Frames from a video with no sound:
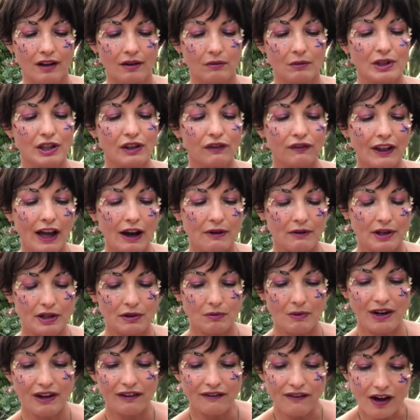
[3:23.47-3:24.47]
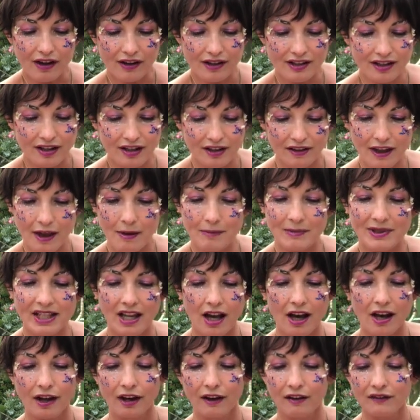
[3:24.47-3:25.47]
which flowers want to volunteer
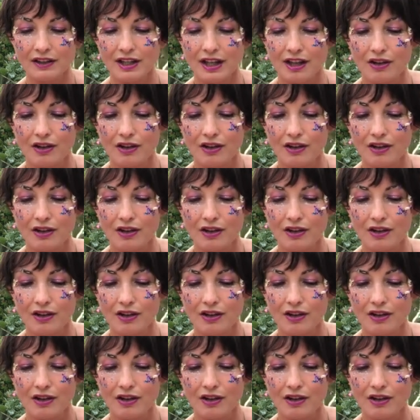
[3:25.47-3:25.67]
themselves.